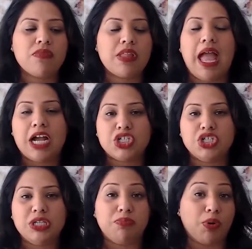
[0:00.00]

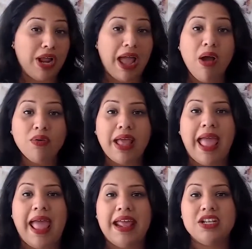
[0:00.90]
actually burn out
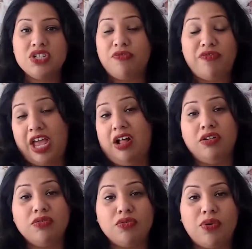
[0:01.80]
and
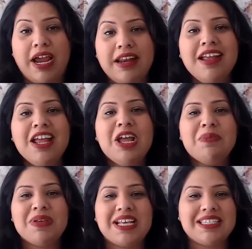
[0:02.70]
fail, right?
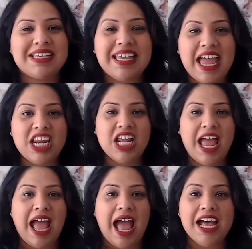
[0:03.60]
Because again,
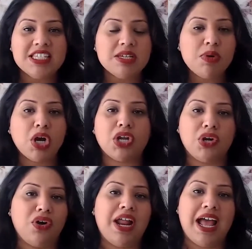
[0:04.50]
as a
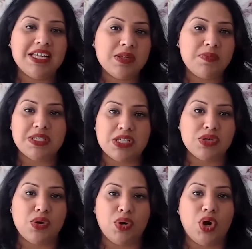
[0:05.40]
marketer and as a business
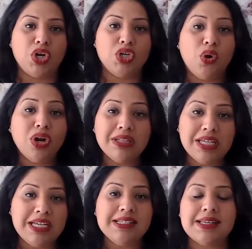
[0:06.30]
owner, your
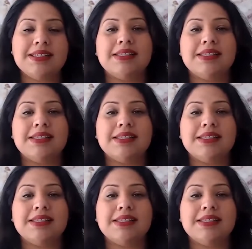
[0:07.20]
leads is the